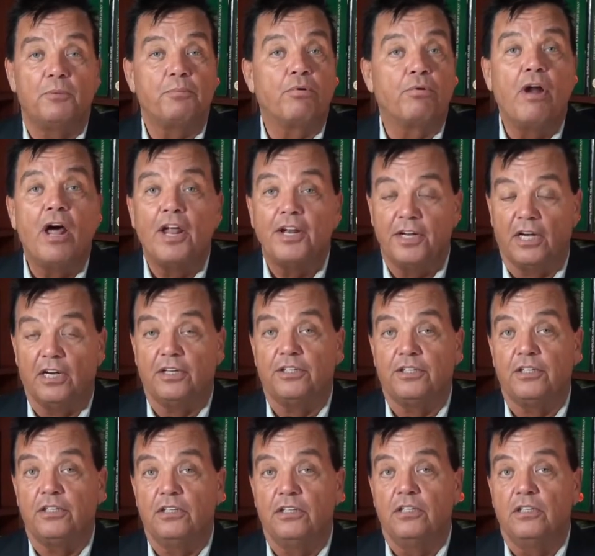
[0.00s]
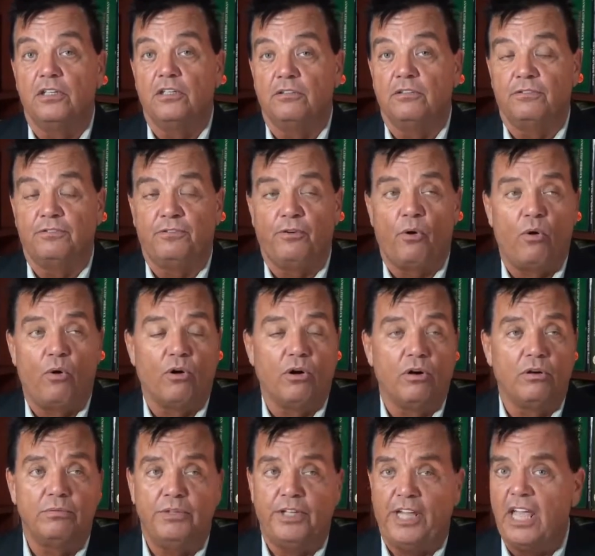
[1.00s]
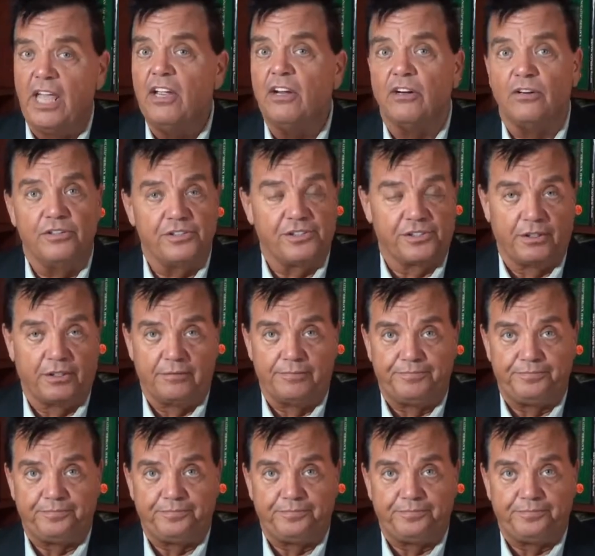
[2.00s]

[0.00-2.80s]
product for years.